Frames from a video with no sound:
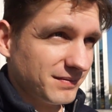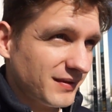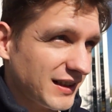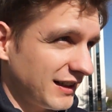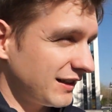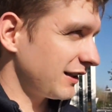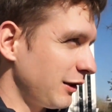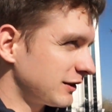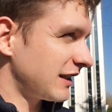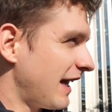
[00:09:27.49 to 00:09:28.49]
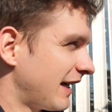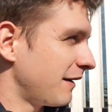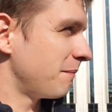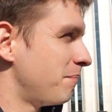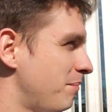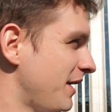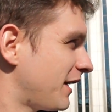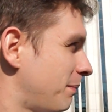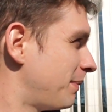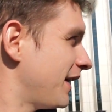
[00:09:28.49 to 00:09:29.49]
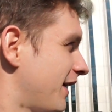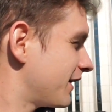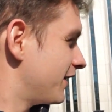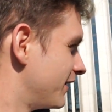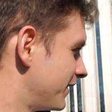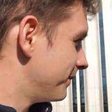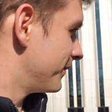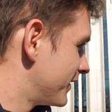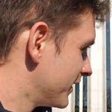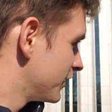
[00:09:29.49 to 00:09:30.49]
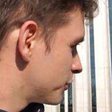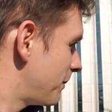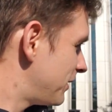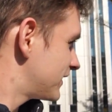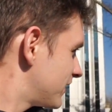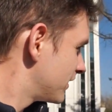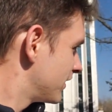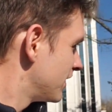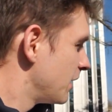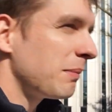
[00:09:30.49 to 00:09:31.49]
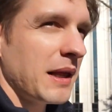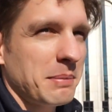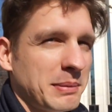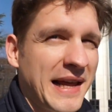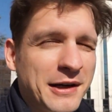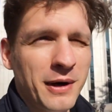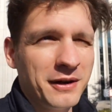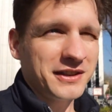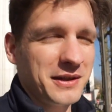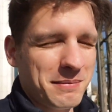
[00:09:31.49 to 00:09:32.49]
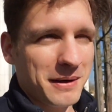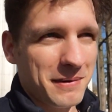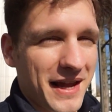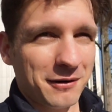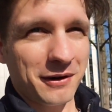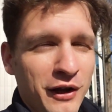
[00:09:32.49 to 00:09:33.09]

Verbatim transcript: It, it, looks like a big big um, Spielplatz play, playground, a big playground